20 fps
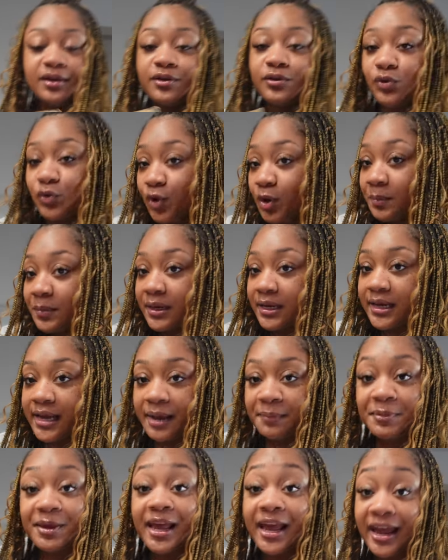Normally
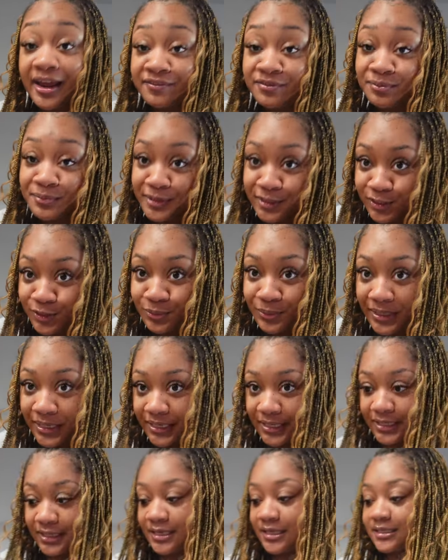they be having me
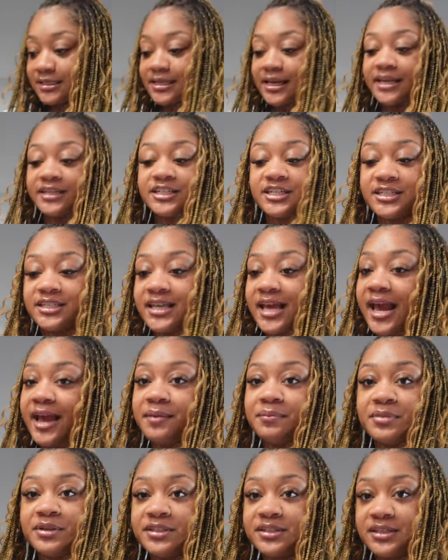sweating because they just
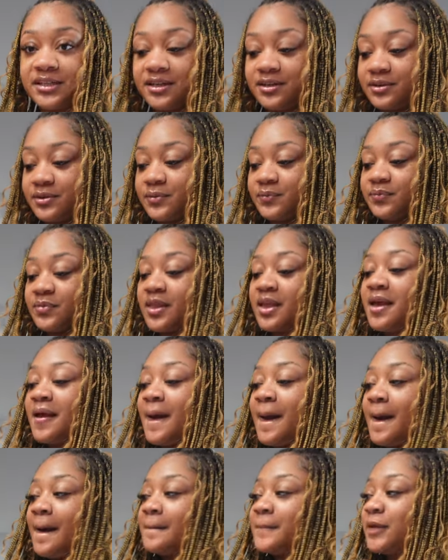can't be still.
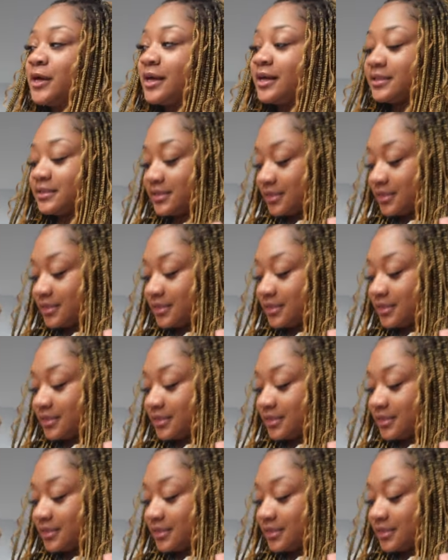But